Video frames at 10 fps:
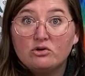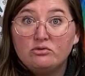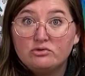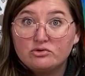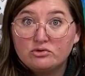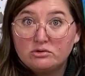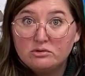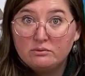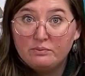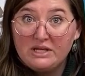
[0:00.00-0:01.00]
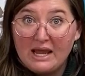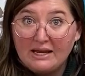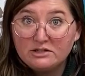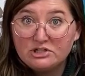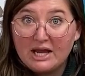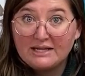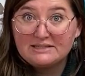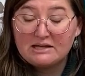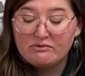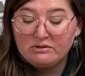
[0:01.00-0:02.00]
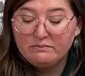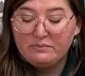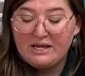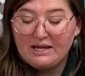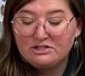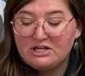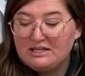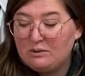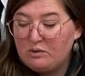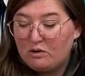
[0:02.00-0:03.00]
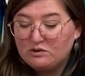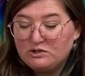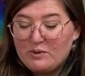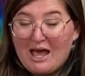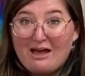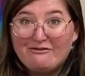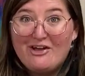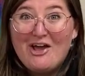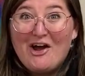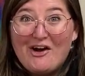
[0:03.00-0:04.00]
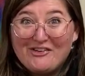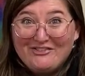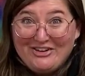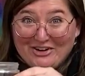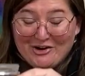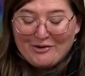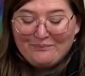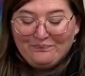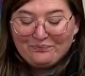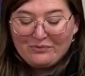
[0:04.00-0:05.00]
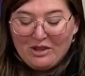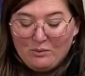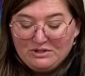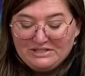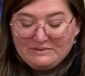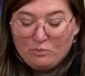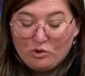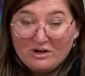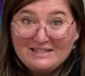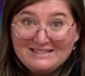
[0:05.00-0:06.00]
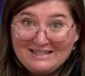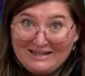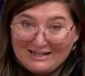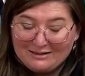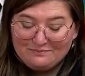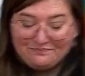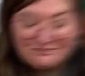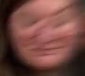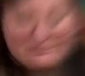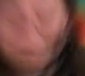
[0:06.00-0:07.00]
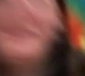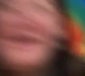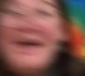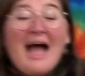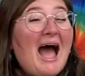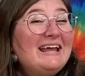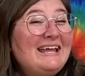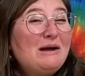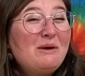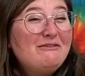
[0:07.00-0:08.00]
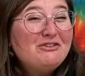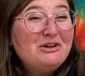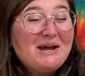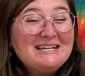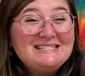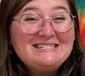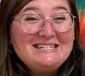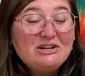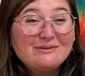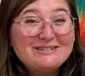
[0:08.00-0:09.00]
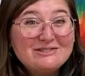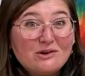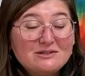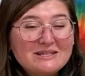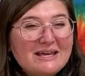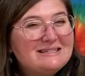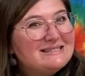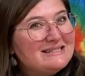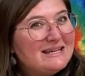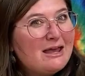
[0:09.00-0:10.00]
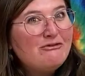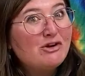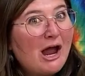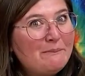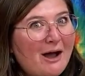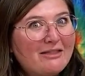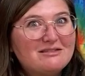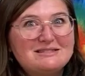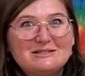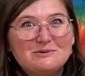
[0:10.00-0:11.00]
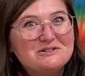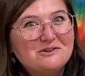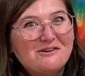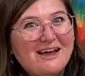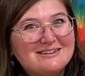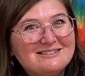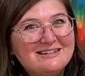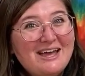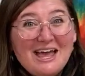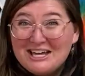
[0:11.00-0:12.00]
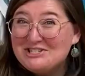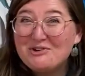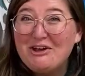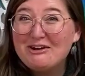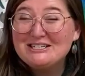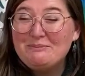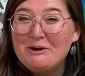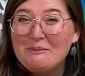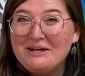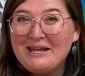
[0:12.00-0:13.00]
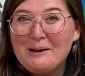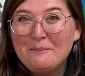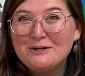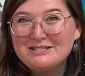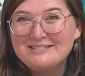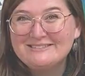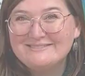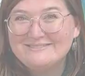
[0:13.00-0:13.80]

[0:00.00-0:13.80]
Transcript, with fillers: neutral pH at 7 pH, and then we also have our vinegar, which is more acidic. I can't wait for you guys to see your results and to see if your hypothesis was correct. Enjoy your experiment, campers!